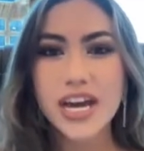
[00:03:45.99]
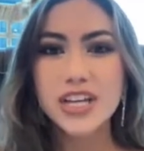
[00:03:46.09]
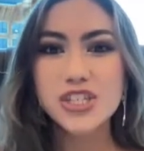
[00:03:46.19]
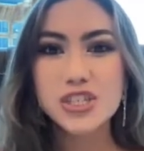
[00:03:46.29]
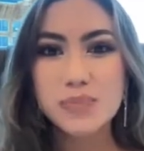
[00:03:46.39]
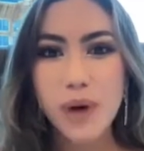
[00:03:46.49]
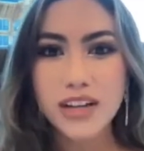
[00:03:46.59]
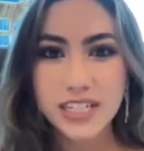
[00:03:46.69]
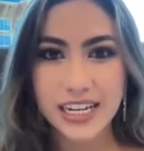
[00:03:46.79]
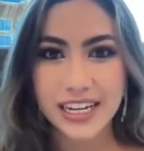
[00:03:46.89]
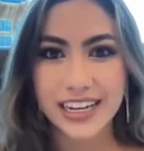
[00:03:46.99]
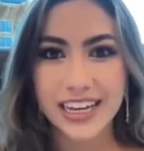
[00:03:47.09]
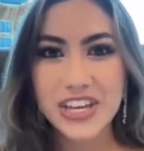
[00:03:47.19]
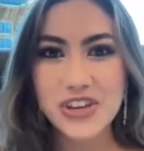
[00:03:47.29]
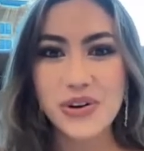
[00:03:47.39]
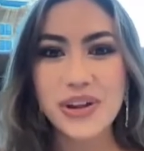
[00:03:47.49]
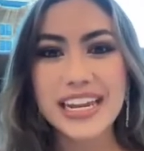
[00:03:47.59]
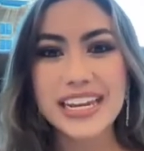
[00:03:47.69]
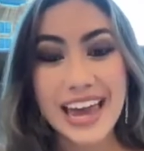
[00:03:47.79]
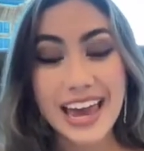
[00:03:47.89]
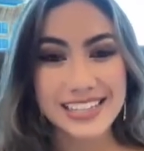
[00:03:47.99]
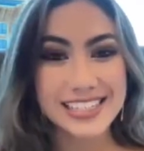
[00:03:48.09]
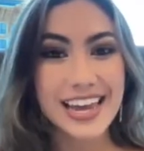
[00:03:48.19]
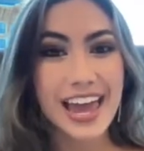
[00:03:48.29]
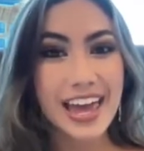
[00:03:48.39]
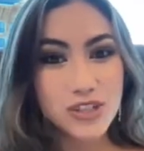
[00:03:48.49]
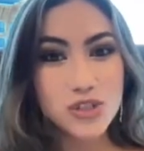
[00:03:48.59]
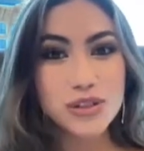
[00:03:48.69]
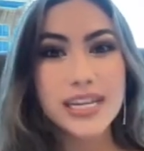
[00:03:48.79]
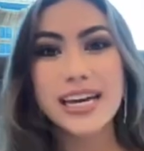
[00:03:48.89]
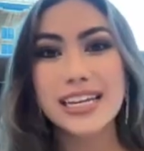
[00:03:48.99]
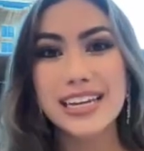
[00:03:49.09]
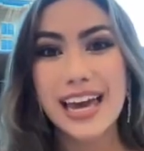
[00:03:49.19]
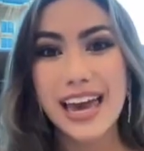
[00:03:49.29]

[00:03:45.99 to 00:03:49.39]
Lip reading: spotting your next entry and